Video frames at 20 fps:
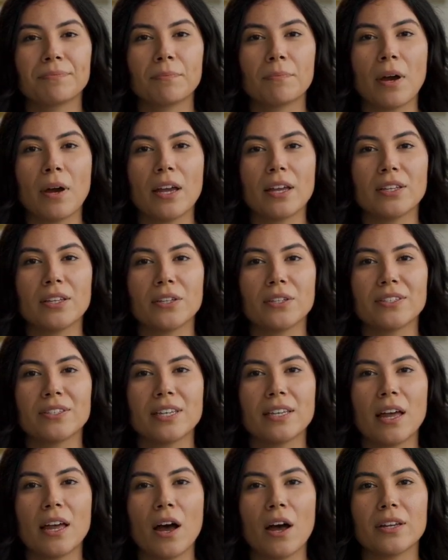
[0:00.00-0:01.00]
Monitors
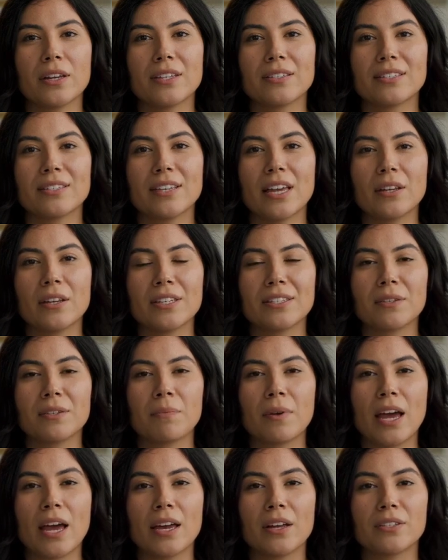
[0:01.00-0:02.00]
and audits dairy
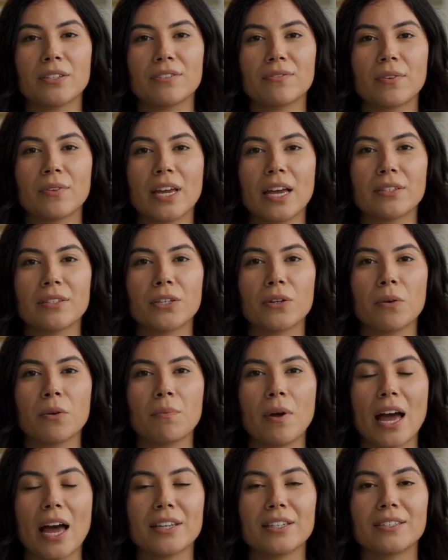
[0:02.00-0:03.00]
suppliers for ethical
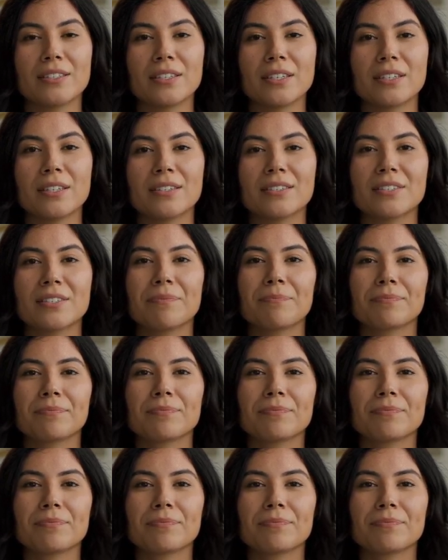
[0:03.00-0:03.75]
practices.